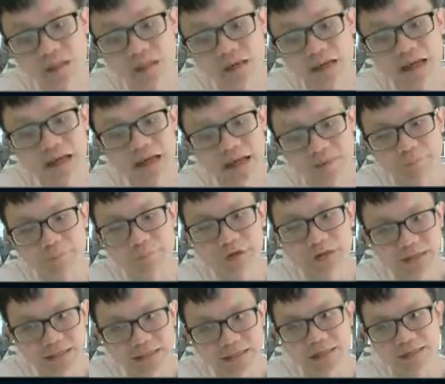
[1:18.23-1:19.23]
huh, ah, I
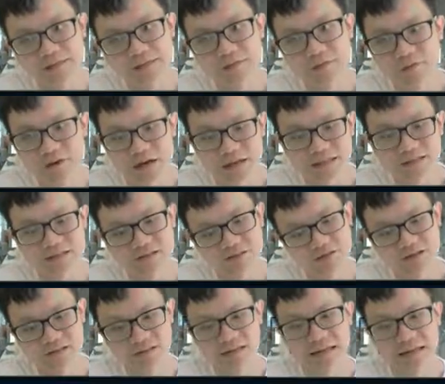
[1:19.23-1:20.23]
predict the exam will ask
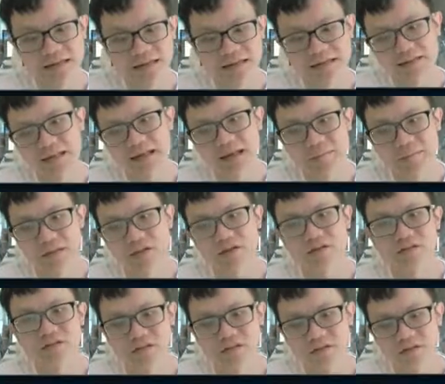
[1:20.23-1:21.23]
question like this lah
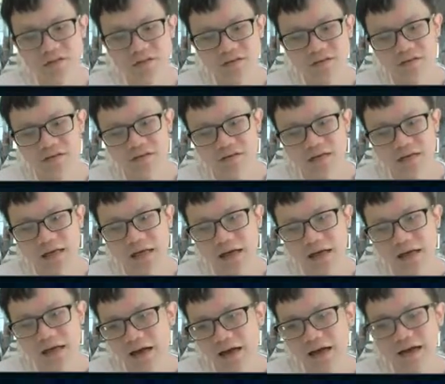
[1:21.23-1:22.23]
because uh,
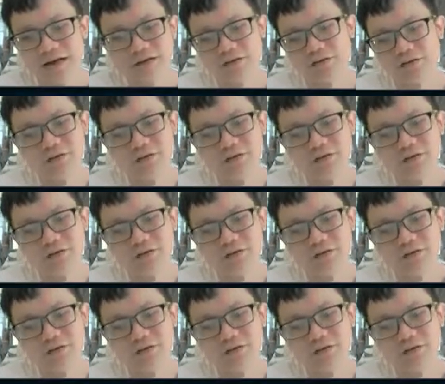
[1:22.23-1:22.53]
uh,